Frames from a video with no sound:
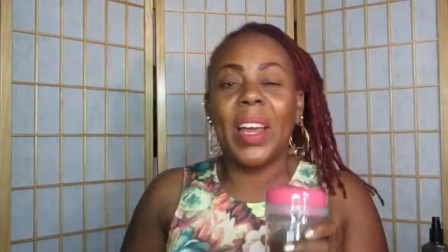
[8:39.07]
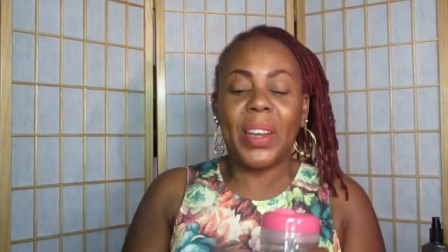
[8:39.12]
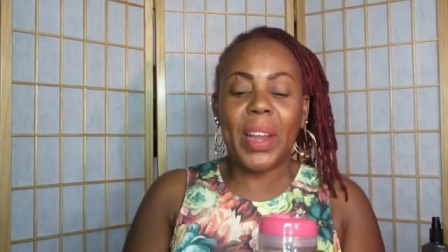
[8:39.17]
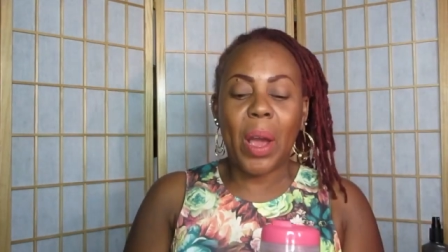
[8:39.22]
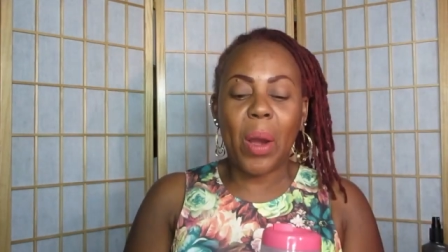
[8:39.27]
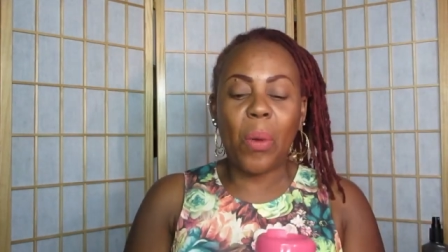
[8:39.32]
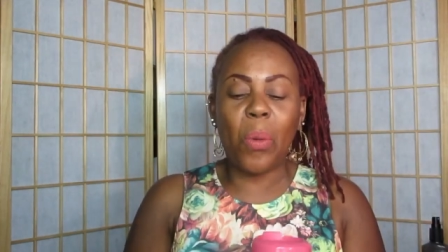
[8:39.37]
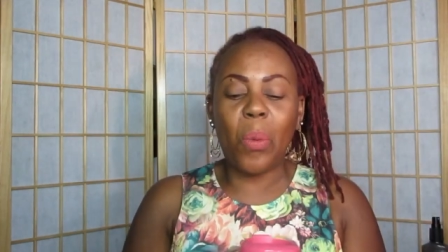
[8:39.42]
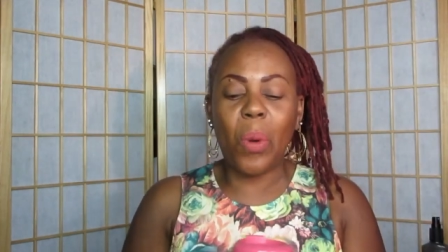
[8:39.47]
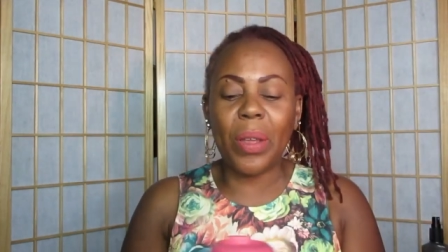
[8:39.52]

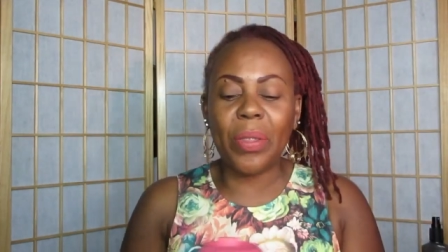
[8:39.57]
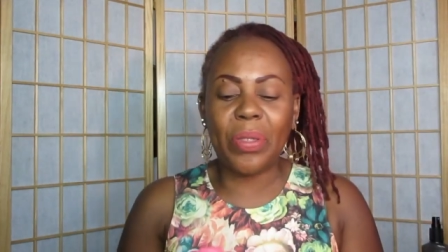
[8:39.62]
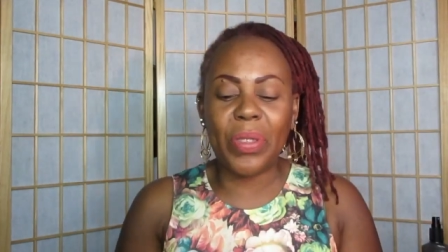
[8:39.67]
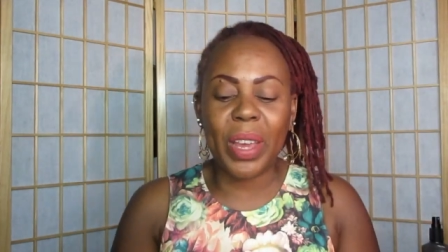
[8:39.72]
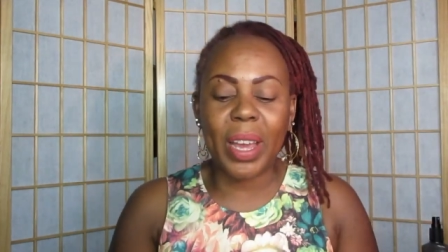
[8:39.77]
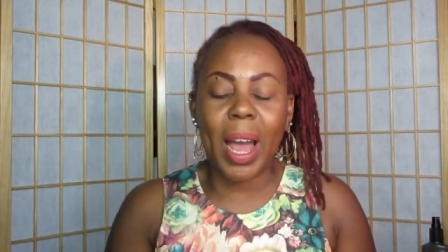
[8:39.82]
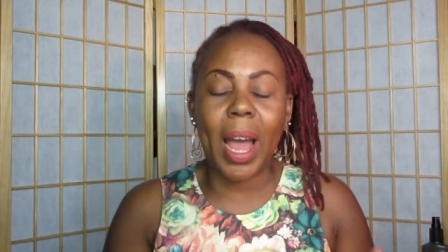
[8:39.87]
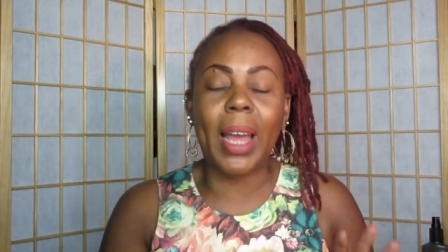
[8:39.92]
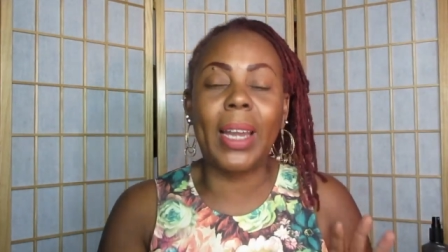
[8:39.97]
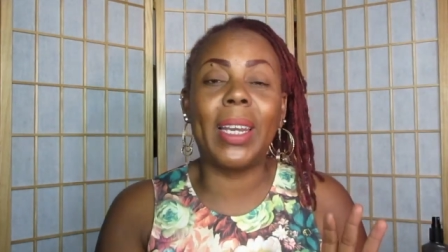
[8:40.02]
Now, one
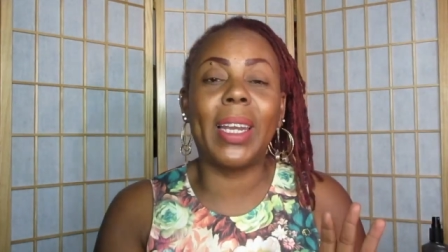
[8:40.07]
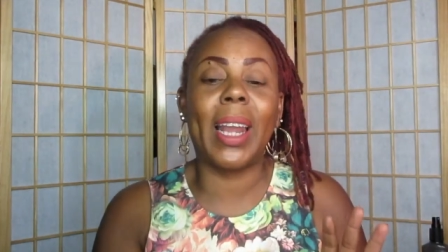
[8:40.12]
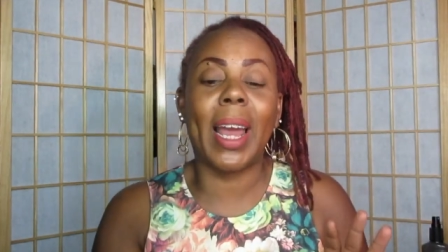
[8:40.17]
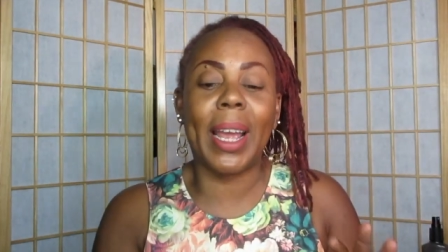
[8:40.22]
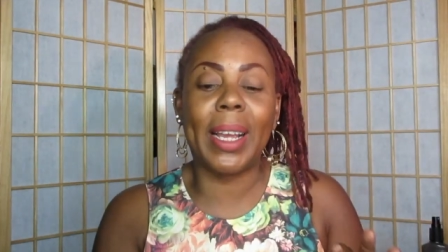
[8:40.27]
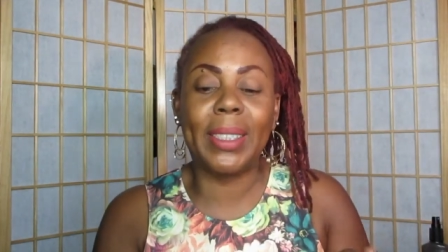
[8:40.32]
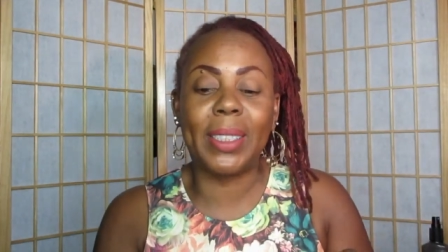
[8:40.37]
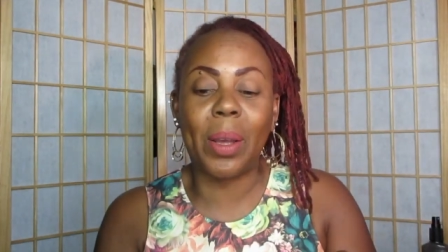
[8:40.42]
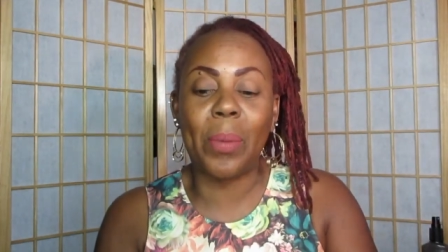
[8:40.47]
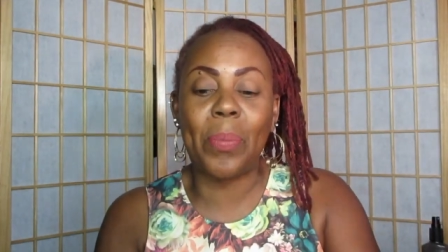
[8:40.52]
thing I
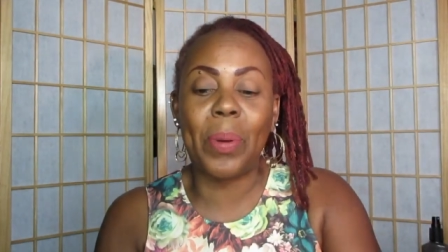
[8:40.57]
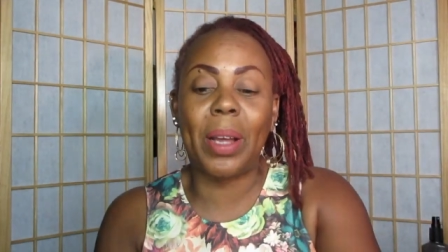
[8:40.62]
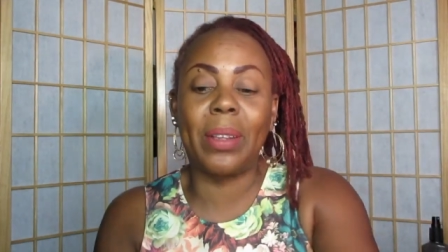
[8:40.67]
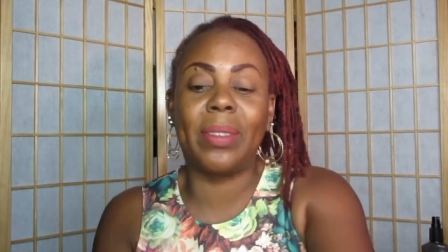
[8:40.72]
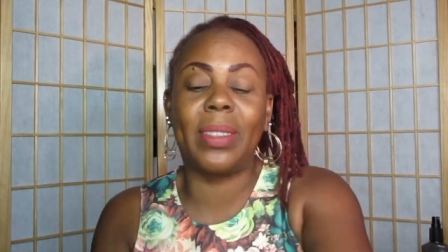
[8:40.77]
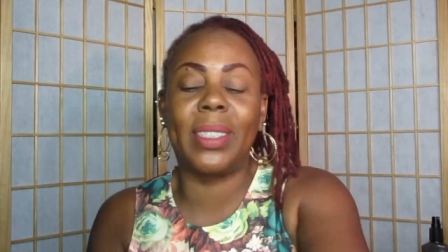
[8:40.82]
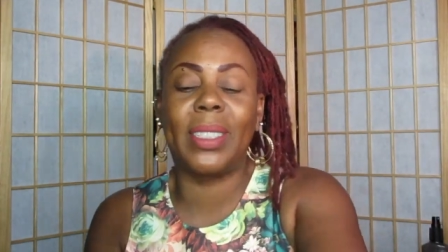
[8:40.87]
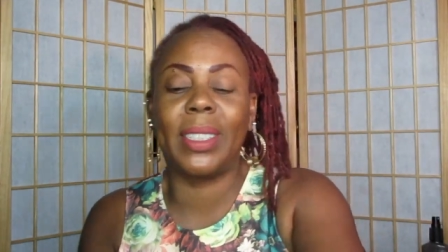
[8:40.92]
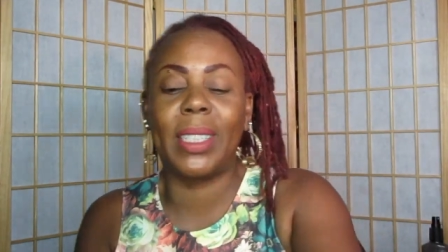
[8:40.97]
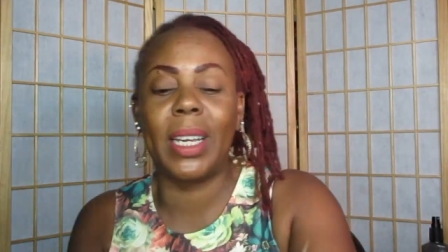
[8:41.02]
liked
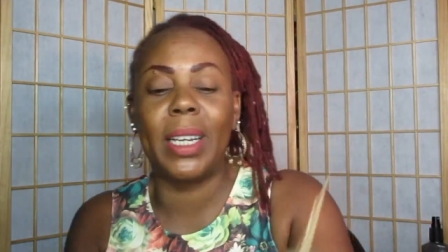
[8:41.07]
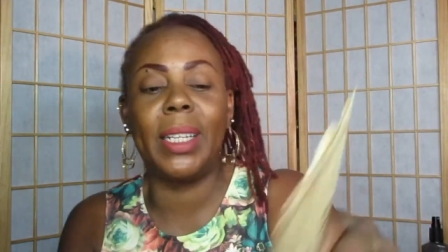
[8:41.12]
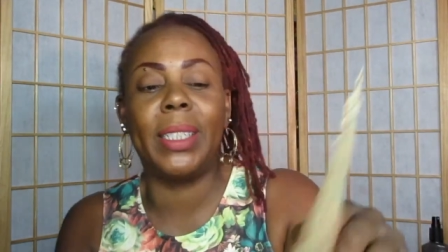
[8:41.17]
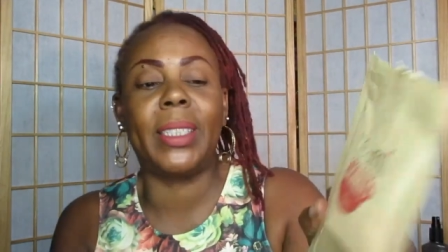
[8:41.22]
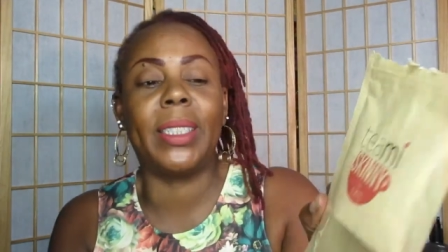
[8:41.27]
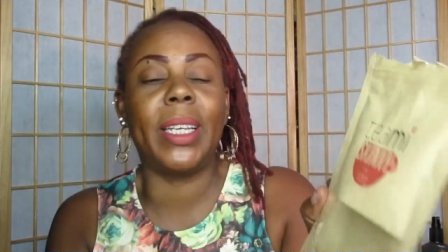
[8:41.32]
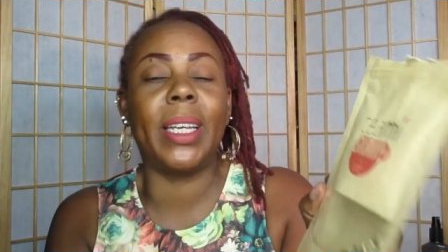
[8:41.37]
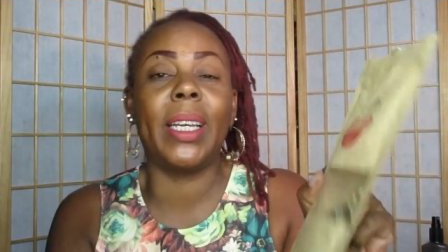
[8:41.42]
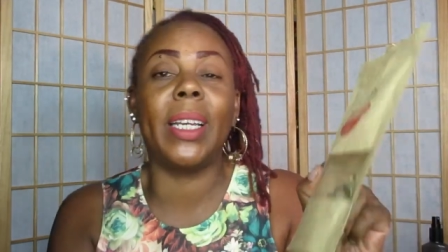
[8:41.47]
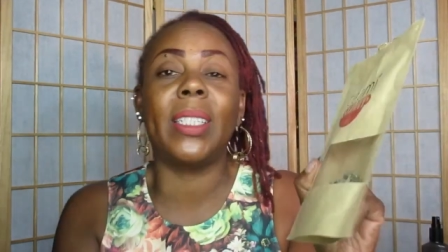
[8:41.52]
about the Skinny
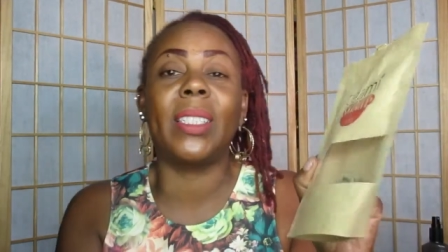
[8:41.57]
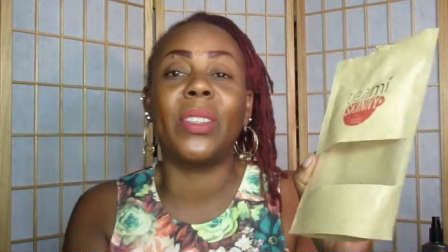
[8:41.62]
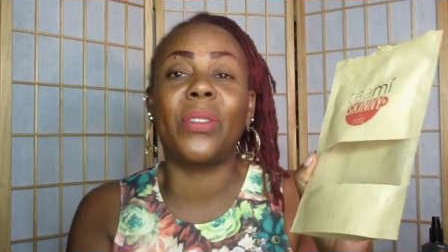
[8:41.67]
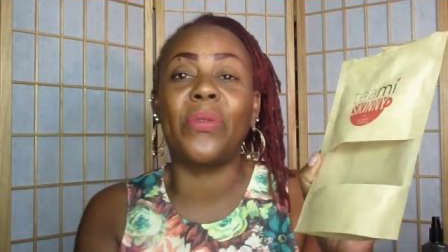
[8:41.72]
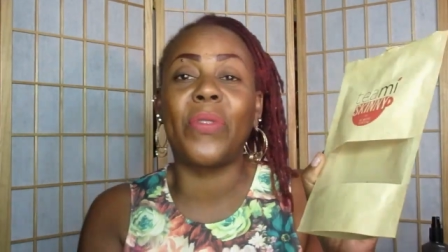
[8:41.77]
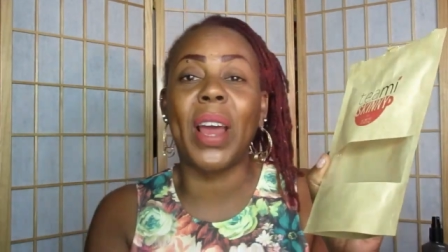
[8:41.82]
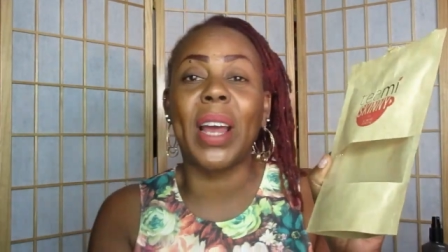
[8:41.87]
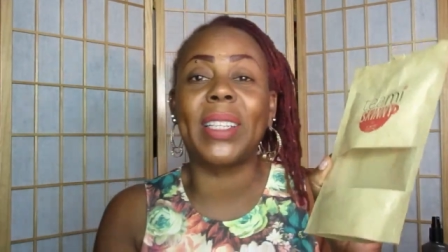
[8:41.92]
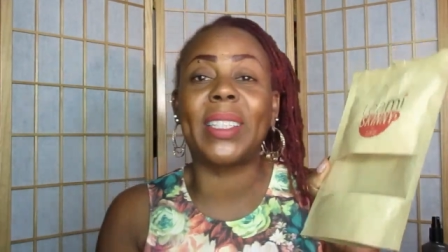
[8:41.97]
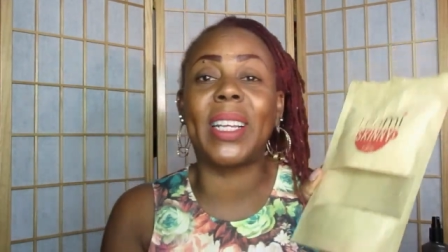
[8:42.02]
Tea is the
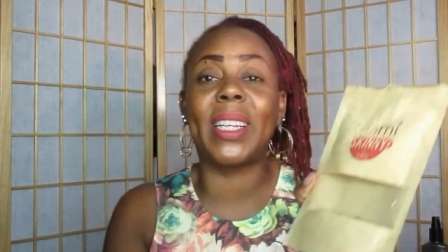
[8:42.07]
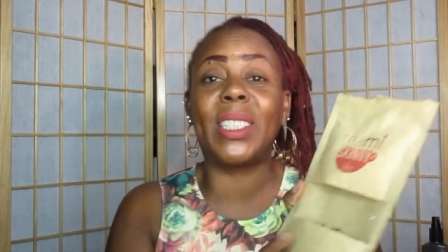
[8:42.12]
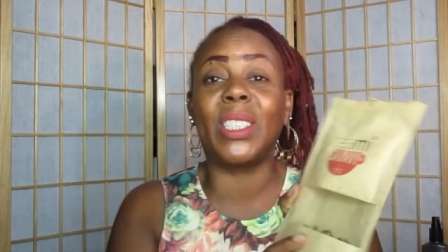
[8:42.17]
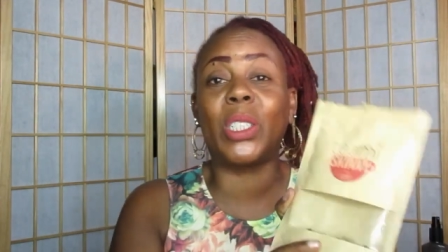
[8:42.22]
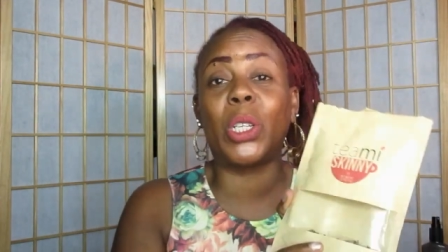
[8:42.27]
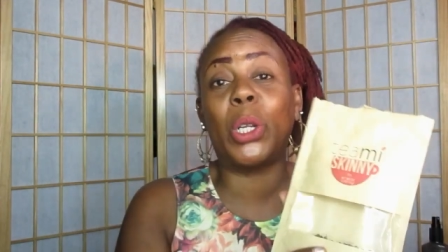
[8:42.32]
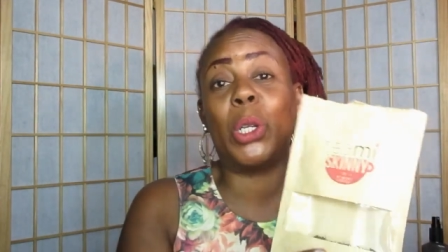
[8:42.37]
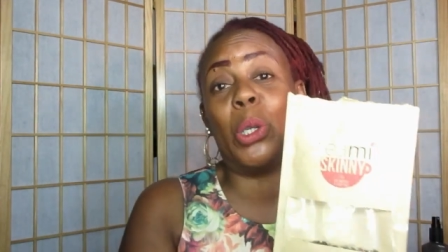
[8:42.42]
fact that it's